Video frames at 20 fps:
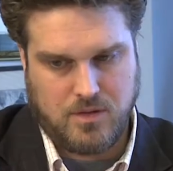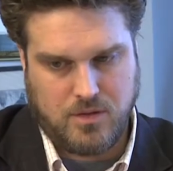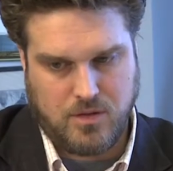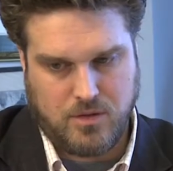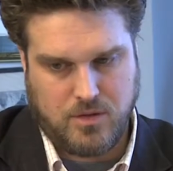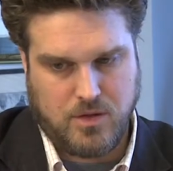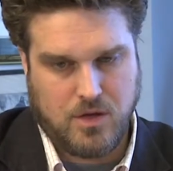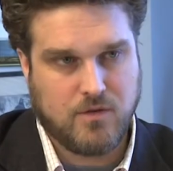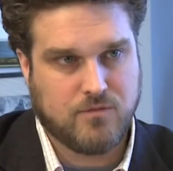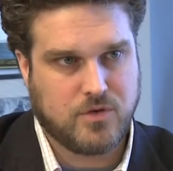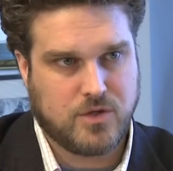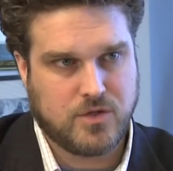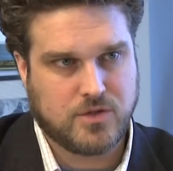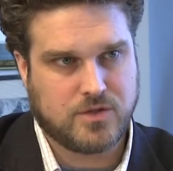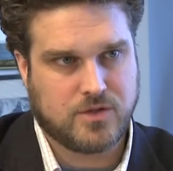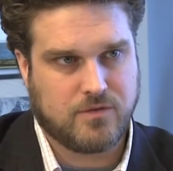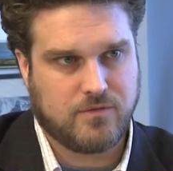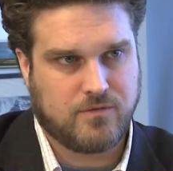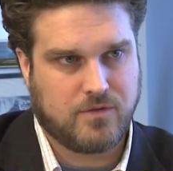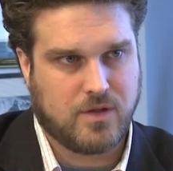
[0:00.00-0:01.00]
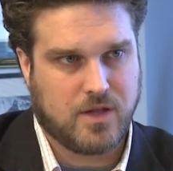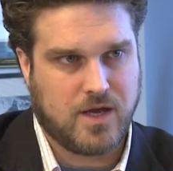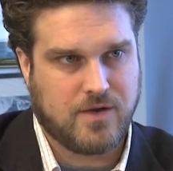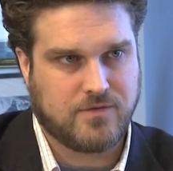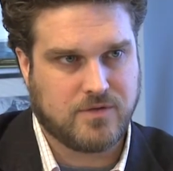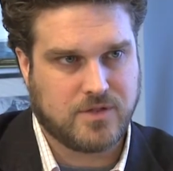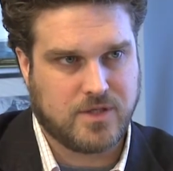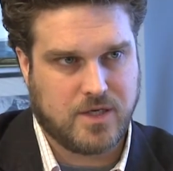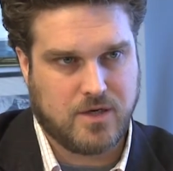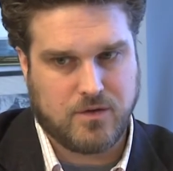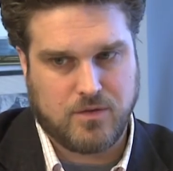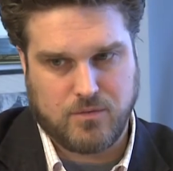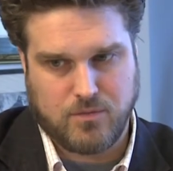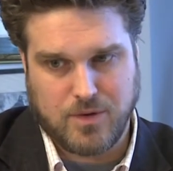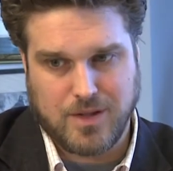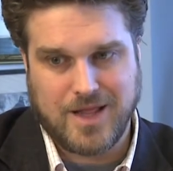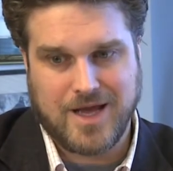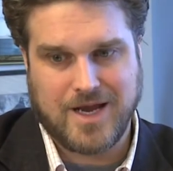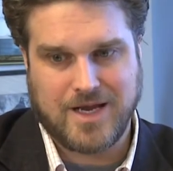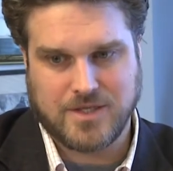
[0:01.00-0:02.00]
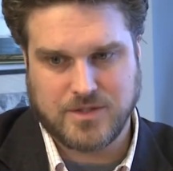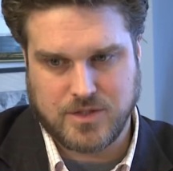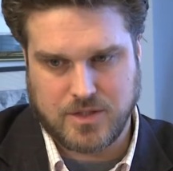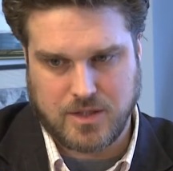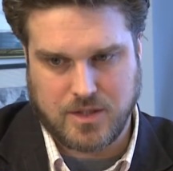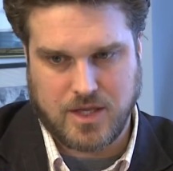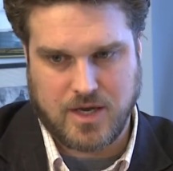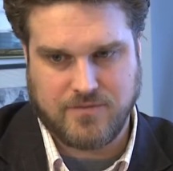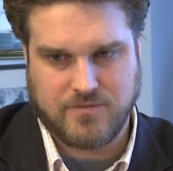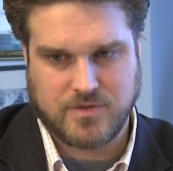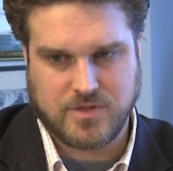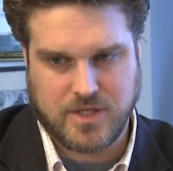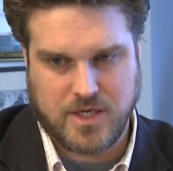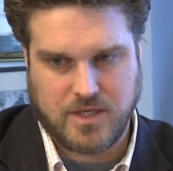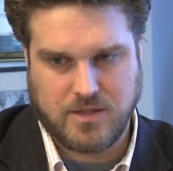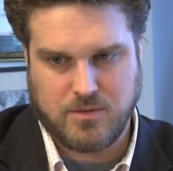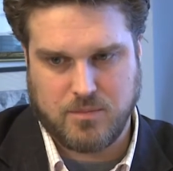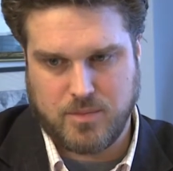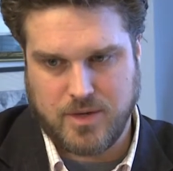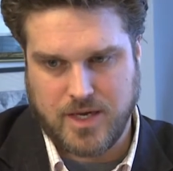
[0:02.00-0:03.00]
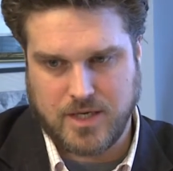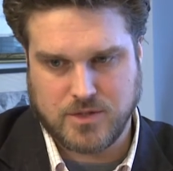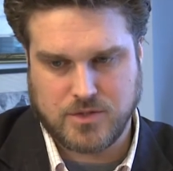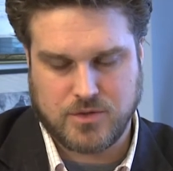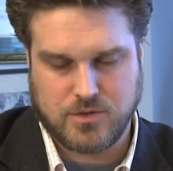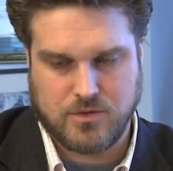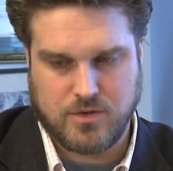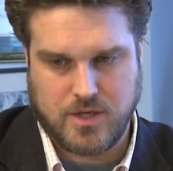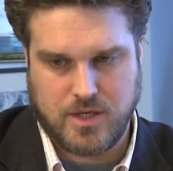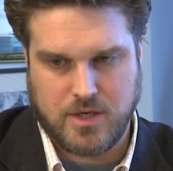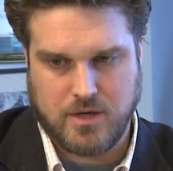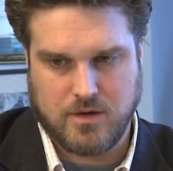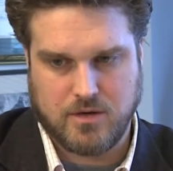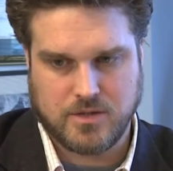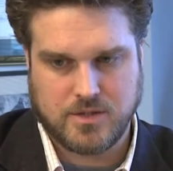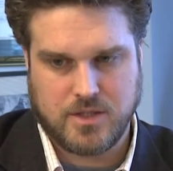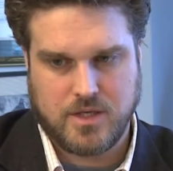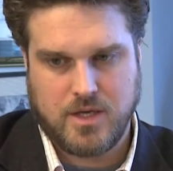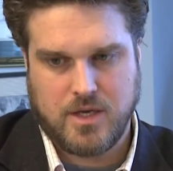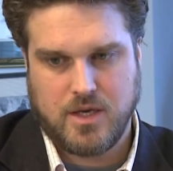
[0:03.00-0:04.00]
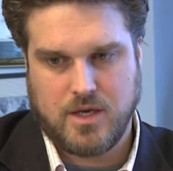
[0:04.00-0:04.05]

The overuse of glyphosate or the reliance on glyphosate in the past 30 years